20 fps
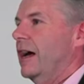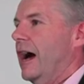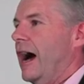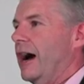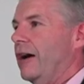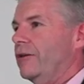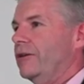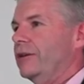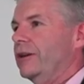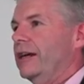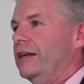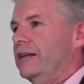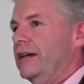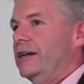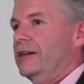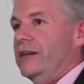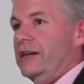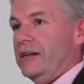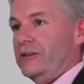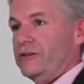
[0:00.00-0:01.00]
are in,
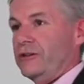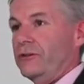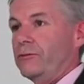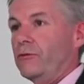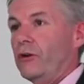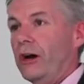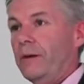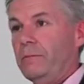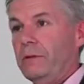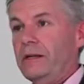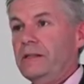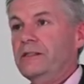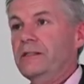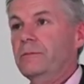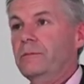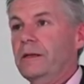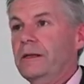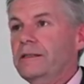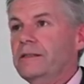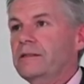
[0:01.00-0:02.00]
is the right place to
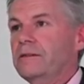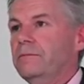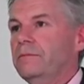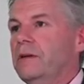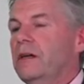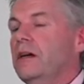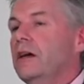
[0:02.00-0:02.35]
place them?